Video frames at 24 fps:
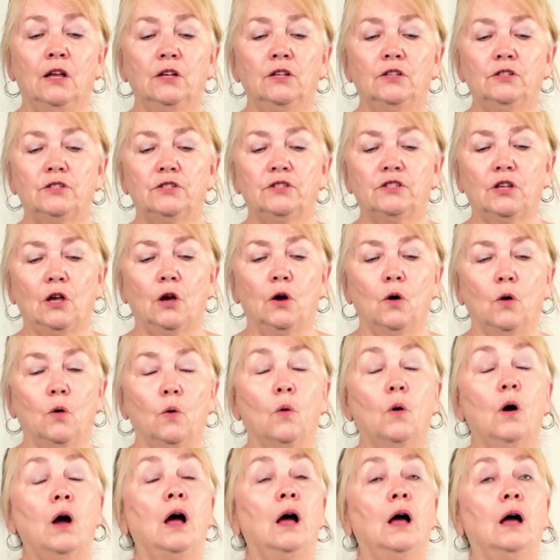
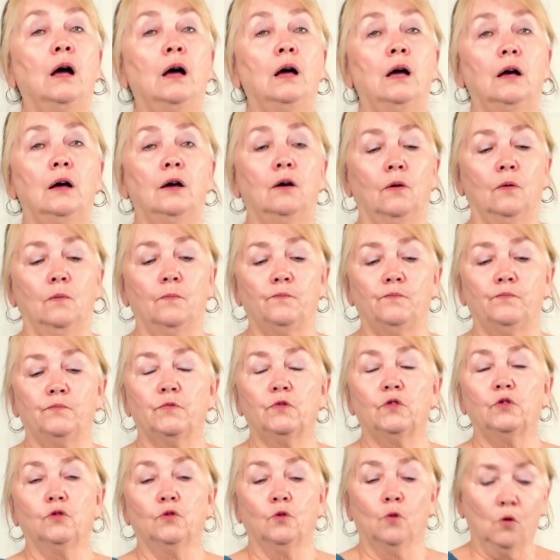So
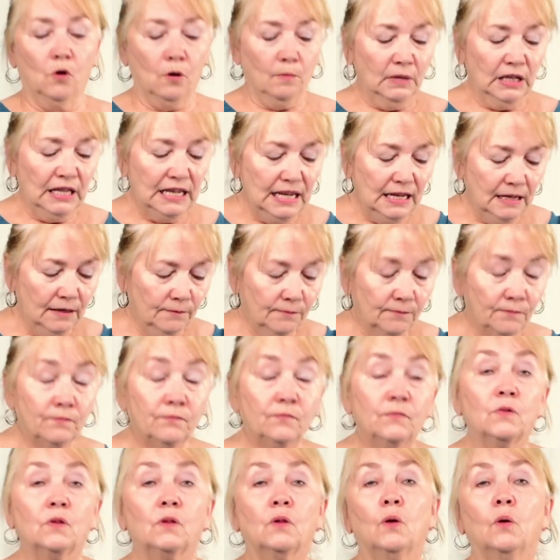normally,
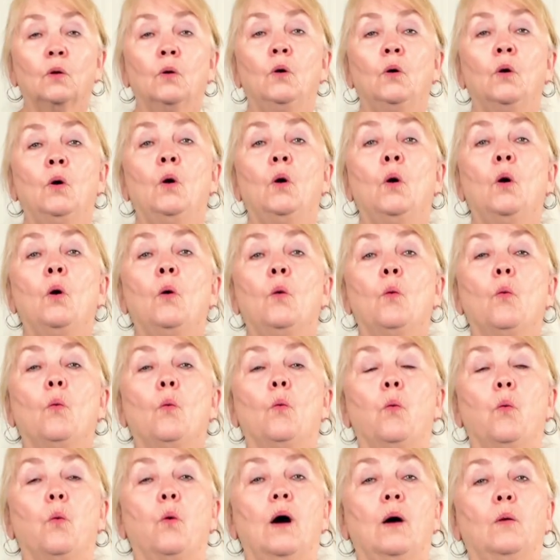
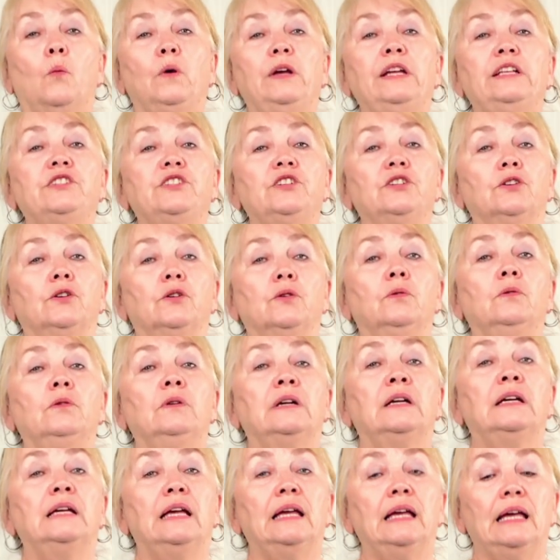what we do
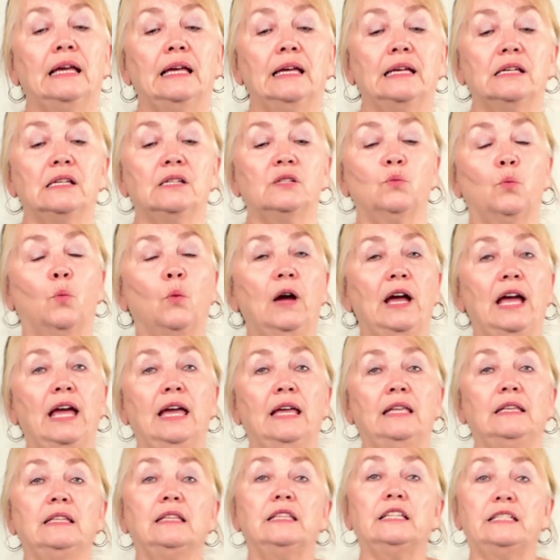is
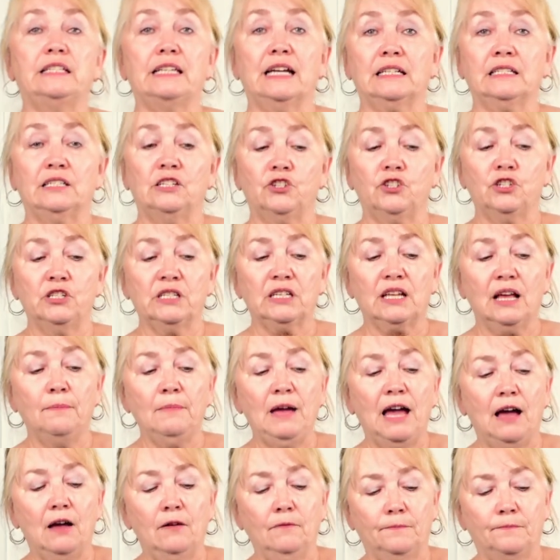when the technicians come
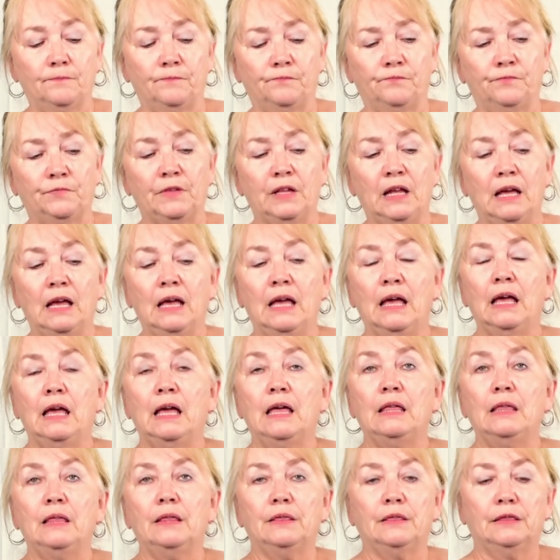out,
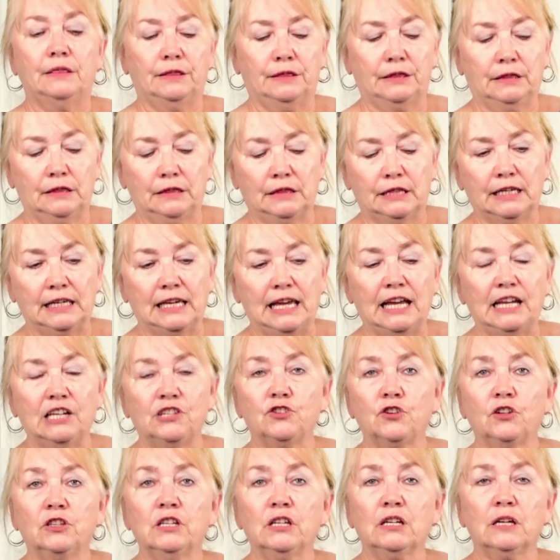the gauge
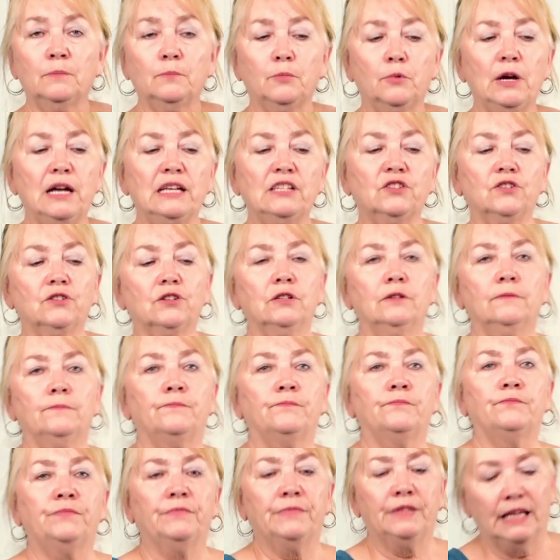on the compressor
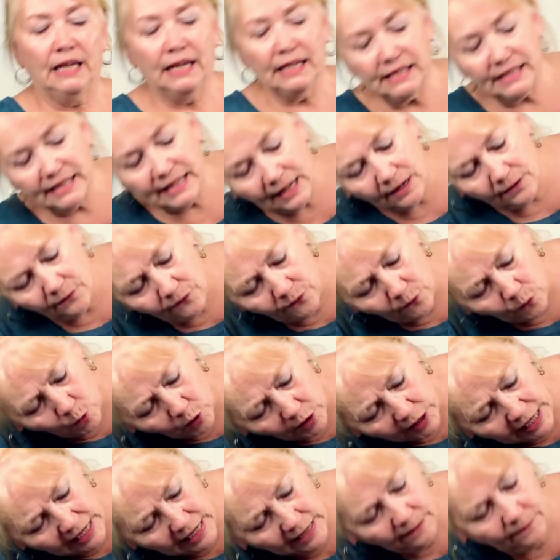is set at
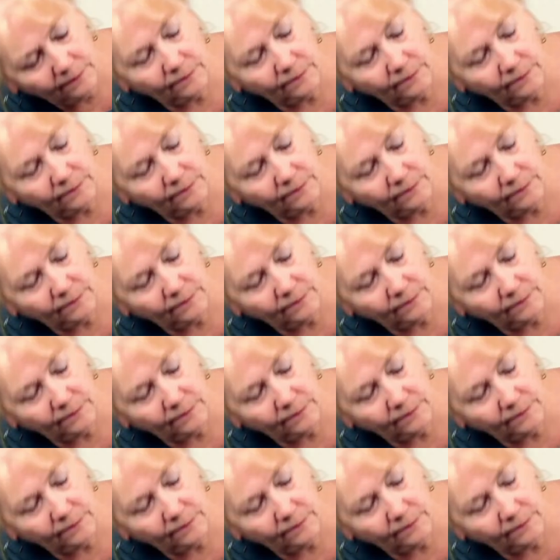40.